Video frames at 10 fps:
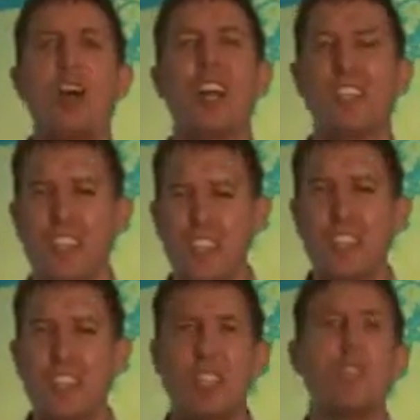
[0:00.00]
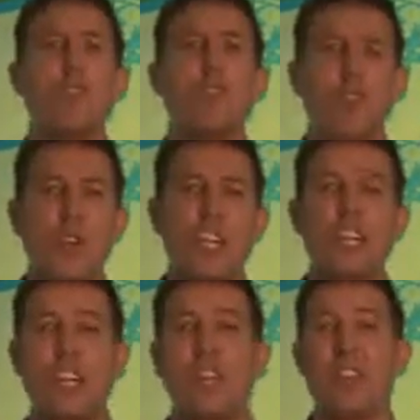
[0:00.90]
existed for
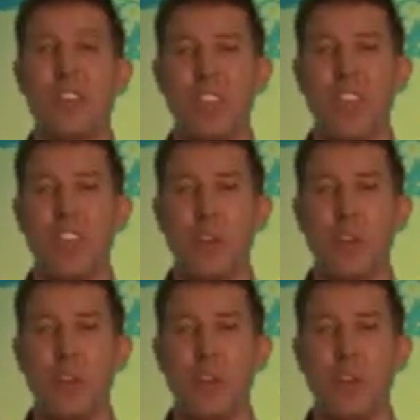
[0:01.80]
each and every cell